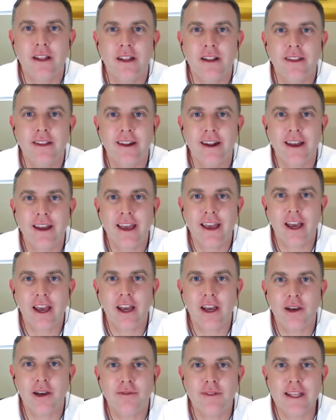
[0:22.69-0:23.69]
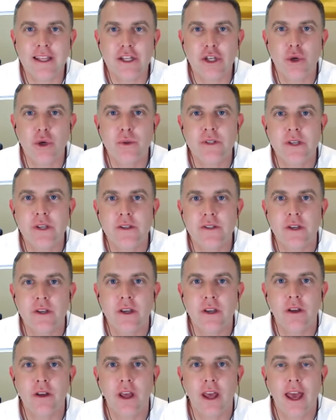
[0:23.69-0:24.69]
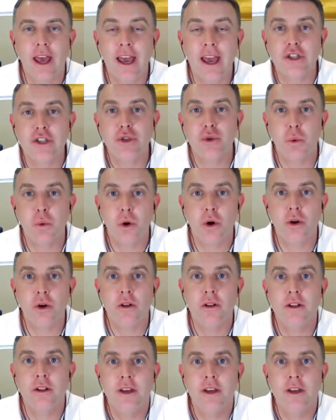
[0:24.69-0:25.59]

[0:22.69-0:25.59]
that I have that uses actual